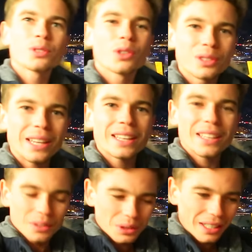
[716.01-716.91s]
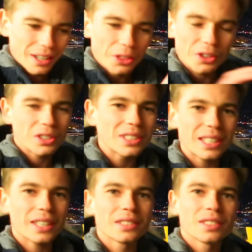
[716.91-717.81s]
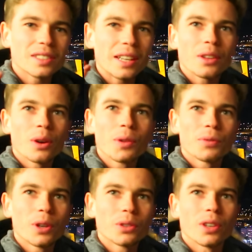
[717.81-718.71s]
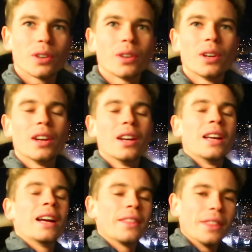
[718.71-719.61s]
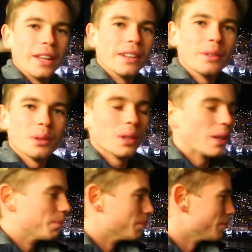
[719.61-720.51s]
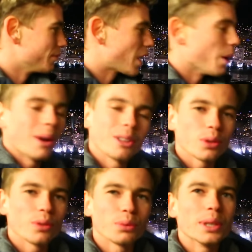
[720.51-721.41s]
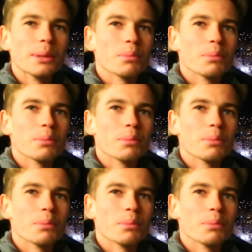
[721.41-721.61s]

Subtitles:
So you take it, it will take like 30 seconds to take the whole photo, and then it will come out sort of really